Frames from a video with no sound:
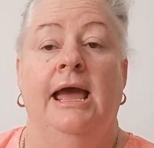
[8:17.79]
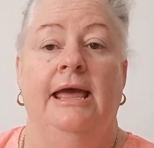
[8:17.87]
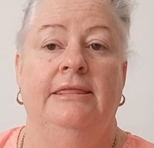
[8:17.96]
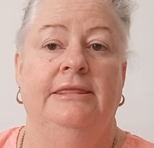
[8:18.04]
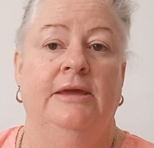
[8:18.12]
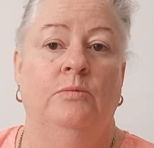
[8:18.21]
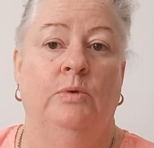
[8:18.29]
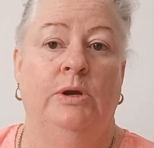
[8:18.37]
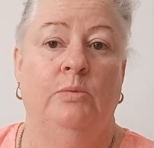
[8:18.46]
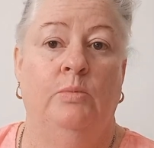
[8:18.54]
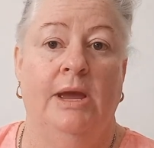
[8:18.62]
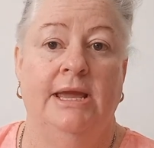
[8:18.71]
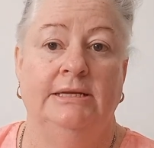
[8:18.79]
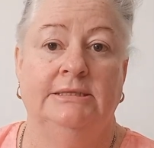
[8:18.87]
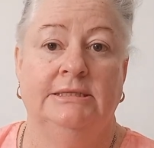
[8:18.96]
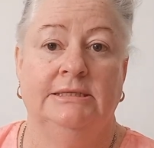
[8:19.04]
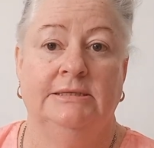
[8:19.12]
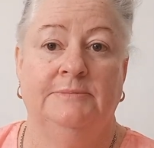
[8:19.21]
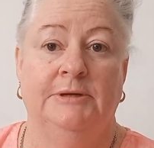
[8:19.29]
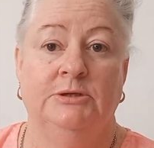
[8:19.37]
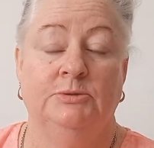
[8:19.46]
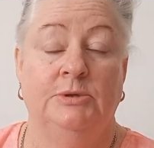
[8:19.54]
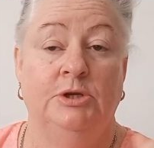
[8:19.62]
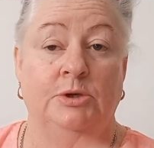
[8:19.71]
And then we went,
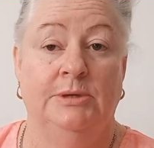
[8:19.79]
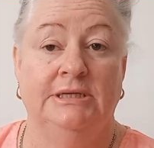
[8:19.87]
because we knew